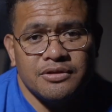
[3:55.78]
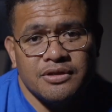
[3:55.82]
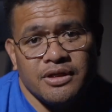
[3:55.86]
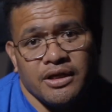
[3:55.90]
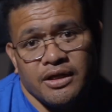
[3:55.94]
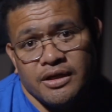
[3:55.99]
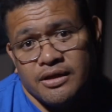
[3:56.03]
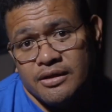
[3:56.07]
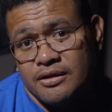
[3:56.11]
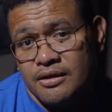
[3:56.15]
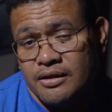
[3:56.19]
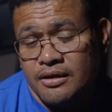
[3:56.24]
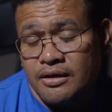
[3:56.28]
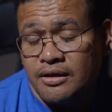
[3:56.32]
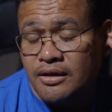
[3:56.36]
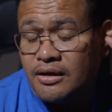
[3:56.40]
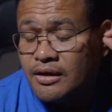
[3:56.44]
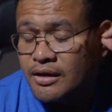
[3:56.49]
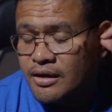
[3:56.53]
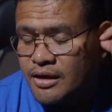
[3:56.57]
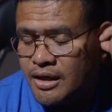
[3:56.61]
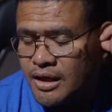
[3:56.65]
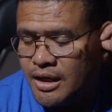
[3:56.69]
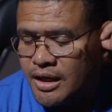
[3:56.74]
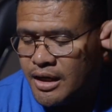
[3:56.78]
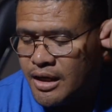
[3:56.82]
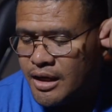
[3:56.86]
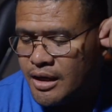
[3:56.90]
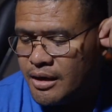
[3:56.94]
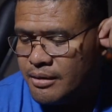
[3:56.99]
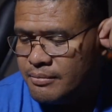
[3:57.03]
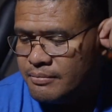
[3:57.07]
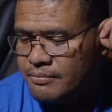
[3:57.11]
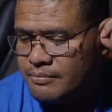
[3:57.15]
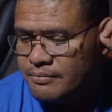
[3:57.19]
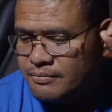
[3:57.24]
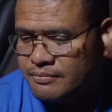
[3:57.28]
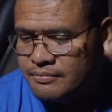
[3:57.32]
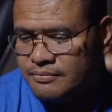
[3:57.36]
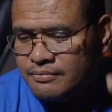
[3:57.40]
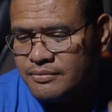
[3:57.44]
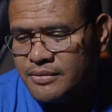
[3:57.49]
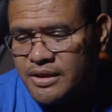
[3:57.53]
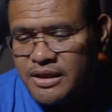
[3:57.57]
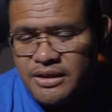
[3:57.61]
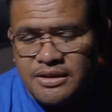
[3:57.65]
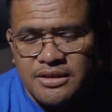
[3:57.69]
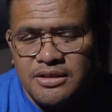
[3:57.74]
say um,
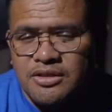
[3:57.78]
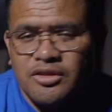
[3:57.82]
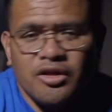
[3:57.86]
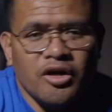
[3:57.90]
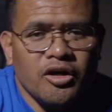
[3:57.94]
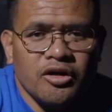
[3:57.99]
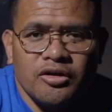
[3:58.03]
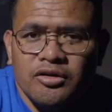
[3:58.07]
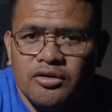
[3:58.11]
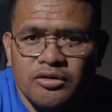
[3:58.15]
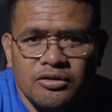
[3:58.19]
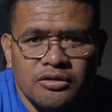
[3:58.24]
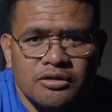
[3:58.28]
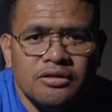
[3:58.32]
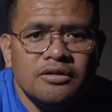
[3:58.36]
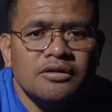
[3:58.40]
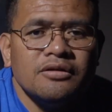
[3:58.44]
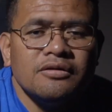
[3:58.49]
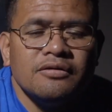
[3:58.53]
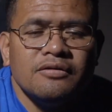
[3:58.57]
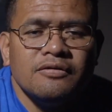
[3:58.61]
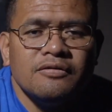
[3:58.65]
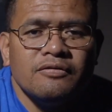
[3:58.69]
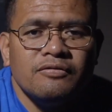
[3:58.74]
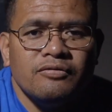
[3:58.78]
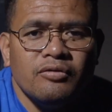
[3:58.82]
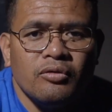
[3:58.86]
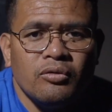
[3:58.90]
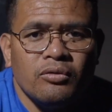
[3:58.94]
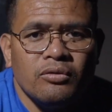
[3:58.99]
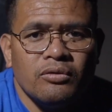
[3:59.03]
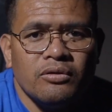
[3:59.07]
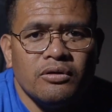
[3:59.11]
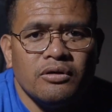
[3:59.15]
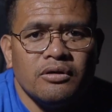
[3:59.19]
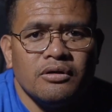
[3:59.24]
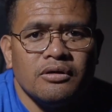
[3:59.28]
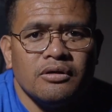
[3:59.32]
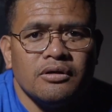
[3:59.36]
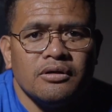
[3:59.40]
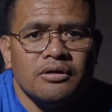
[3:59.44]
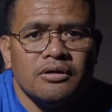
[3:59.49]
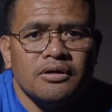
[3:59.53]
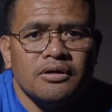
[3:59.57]
it's not good for